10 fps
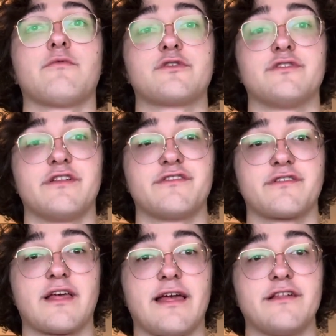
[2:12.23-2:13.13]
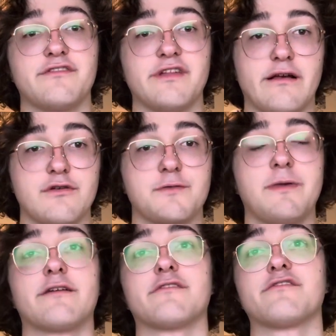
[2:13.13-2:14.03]
which in this case is English
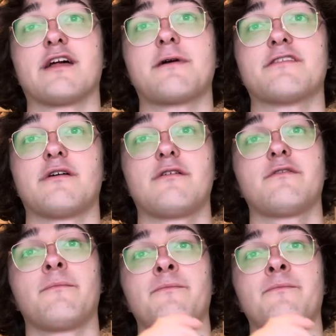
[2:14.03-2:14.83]
speakers like myself.